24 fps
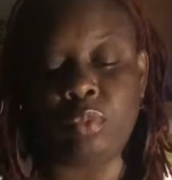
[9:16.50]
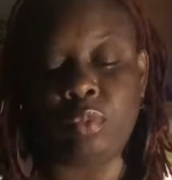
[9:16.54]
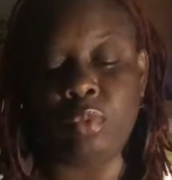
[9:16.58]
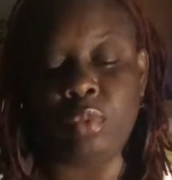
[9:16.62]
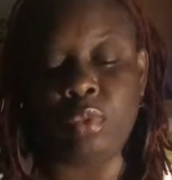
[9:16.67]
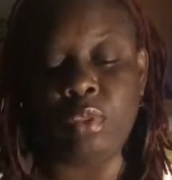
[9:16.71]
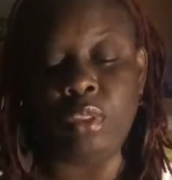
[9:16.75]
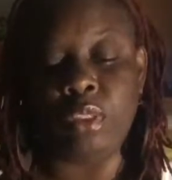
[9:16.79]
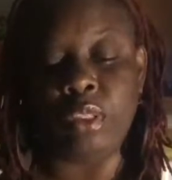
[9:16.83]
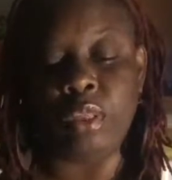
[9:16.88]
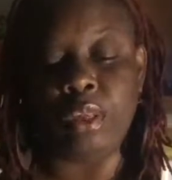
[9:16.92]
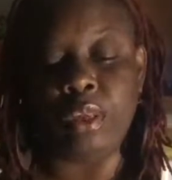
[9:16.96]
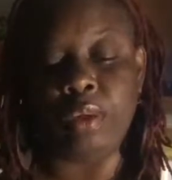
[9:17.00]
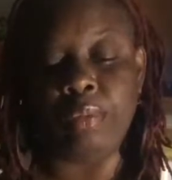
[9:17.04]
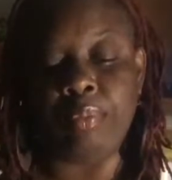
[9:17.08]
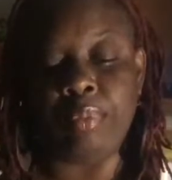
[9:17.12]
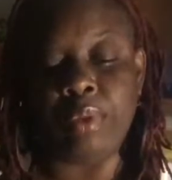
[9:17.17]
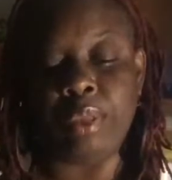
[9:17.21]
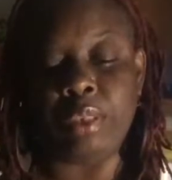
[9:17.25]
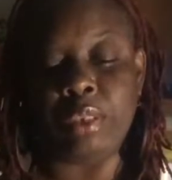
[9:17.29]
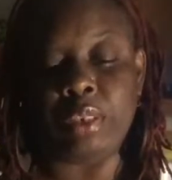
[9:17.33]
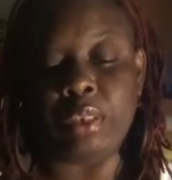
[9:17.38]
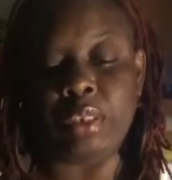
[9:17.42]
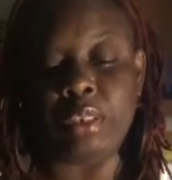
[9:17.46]
the
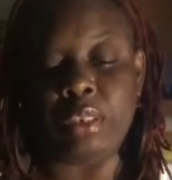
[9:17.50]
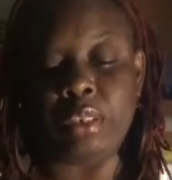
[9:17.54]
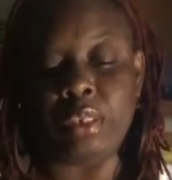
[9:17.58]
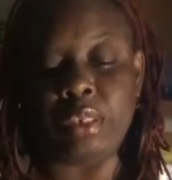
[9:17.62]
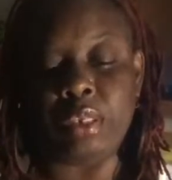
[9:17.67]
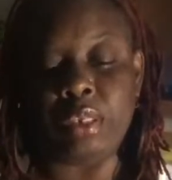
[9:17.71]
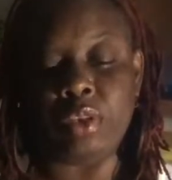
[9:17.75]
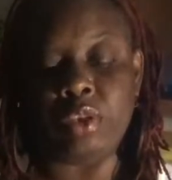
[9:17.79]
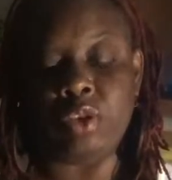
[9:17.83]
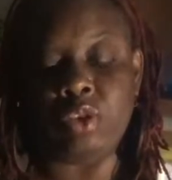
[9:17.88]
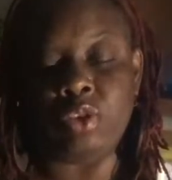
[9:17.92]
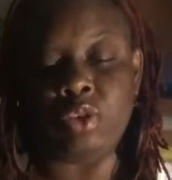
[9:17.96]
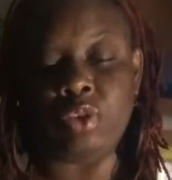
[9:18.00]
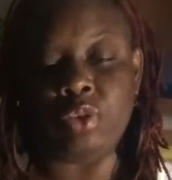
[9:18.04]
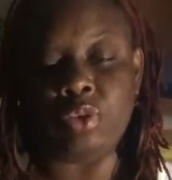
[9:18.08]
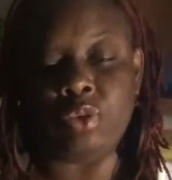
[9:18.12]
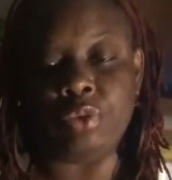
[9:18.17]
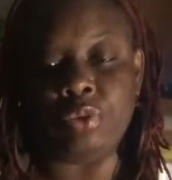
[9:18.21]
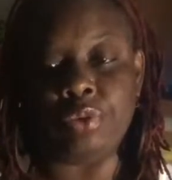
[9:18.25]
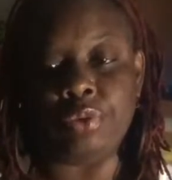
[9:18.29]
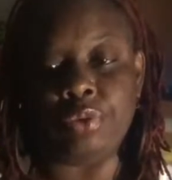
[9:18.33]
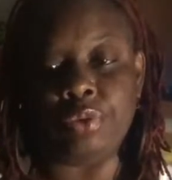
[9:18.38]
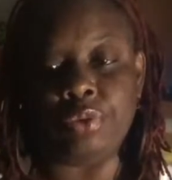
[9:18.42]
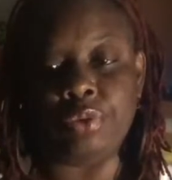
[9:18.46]
ability
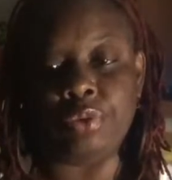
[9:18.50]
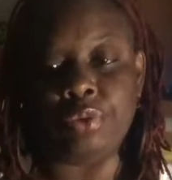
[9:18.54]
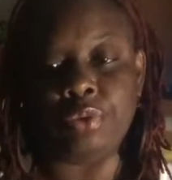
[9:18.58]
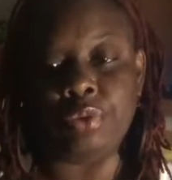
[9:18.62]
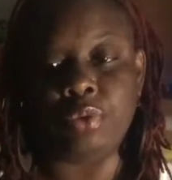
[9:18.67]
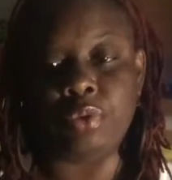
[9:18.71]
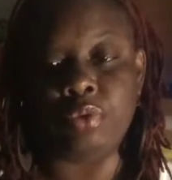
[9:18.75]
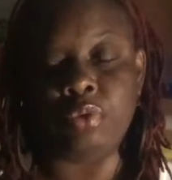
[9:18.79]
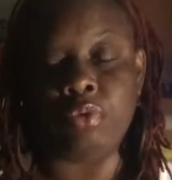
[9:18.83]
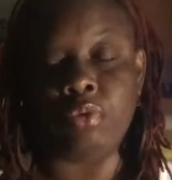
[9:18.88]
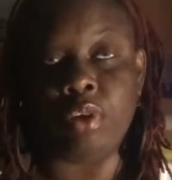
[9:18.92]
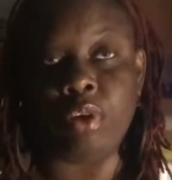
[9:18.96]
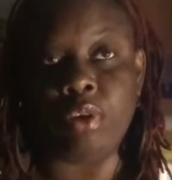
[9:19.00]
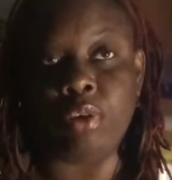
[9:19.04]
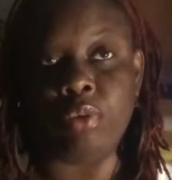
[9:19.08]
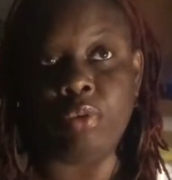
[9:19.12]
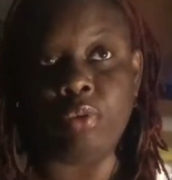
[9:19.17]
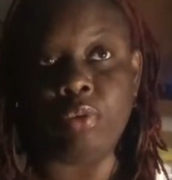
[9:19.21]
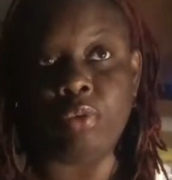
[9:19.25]
to grow